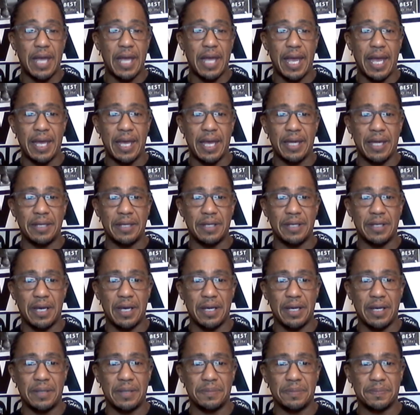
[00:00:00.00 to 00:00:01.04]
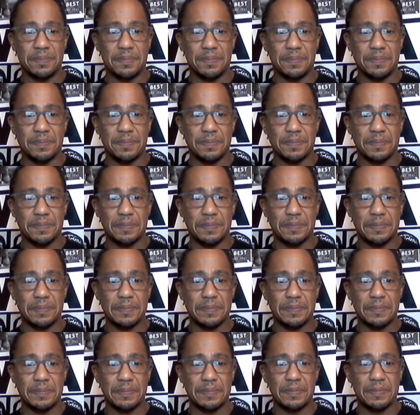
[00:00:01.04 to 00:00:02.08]
And
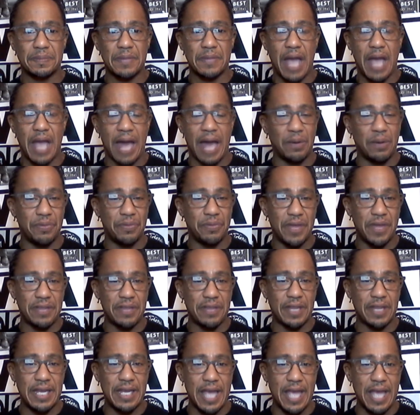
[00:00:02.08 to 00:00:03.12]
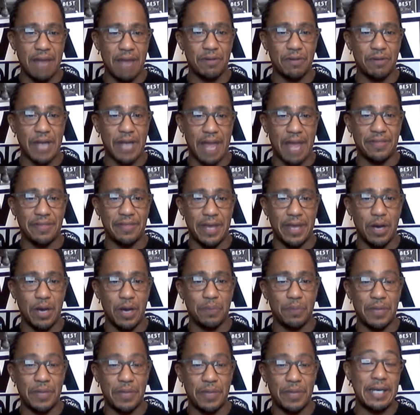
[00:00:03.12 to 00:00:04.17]
I don't think that he ever got the
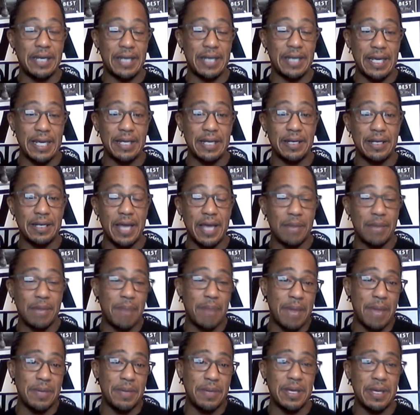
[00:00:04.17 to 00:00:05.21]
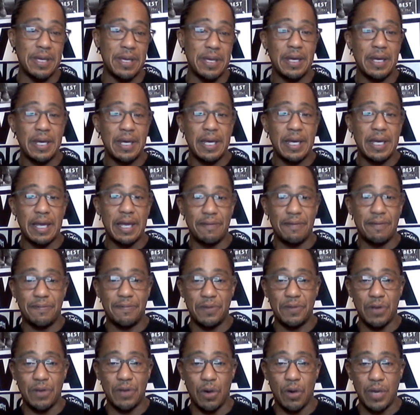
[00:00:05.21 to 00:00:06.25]
help that he needed. And maybe if,
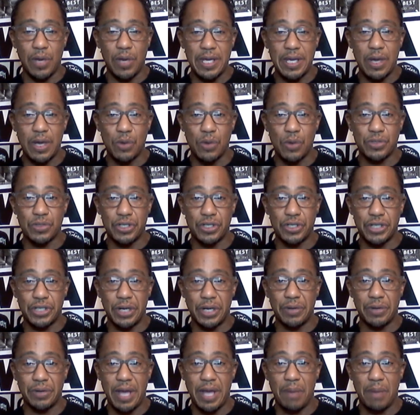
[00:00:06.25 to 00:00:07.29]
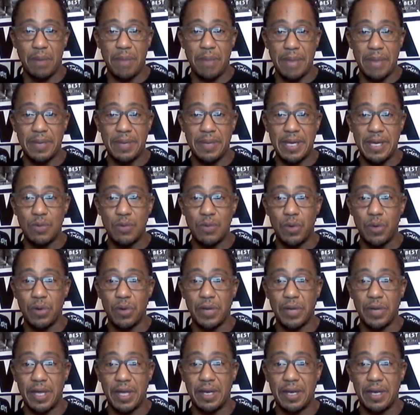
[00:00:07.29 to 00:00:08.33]
he goes to jail now, maybe he
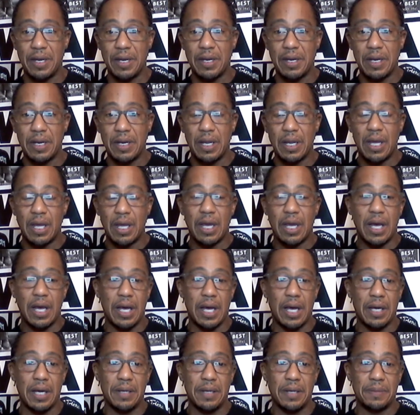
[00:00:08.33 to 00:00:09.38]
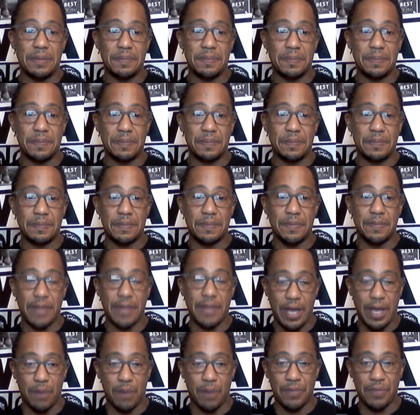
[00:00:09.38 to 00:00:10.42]
will get um,
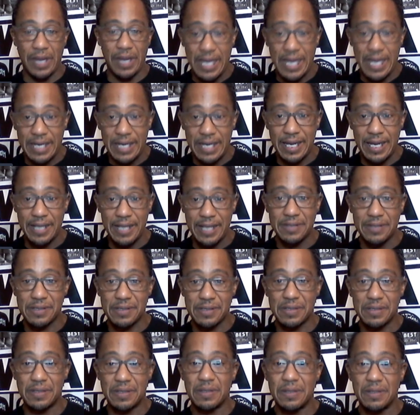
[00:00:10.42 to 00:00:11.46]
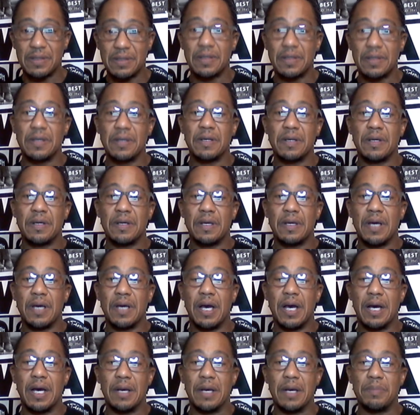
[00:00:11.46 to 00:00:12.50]
the help that he needs.
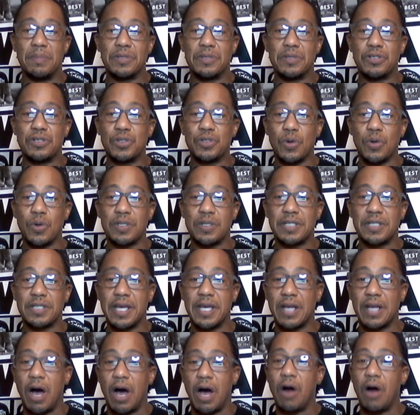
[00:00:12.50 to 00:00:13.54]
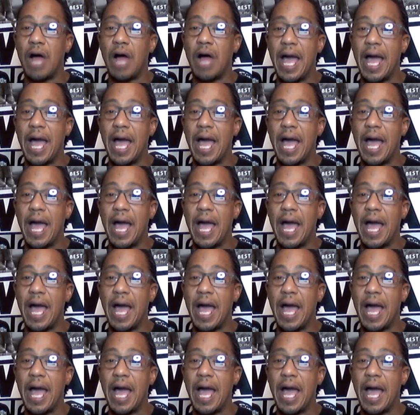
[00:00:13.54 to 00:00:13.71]
Mr. George said, all